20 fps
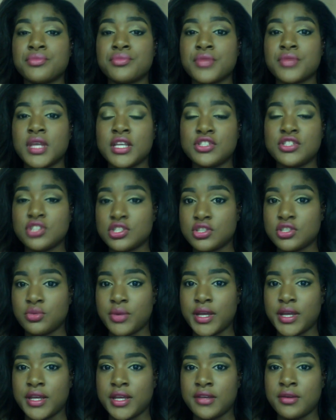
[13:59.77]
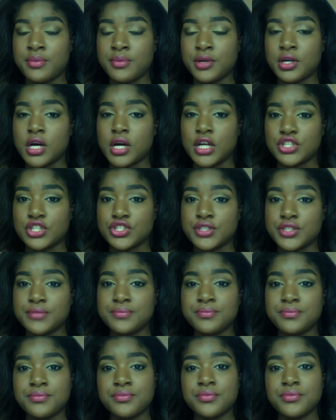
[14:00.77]
It's just a precaution.
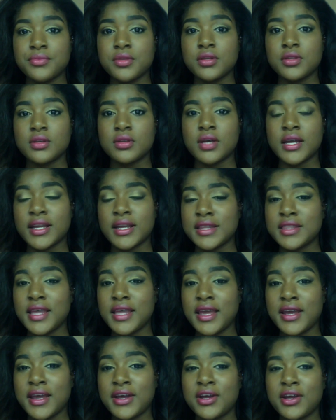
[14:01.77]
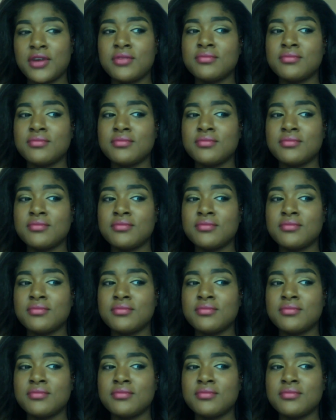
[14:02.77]
I get the hair,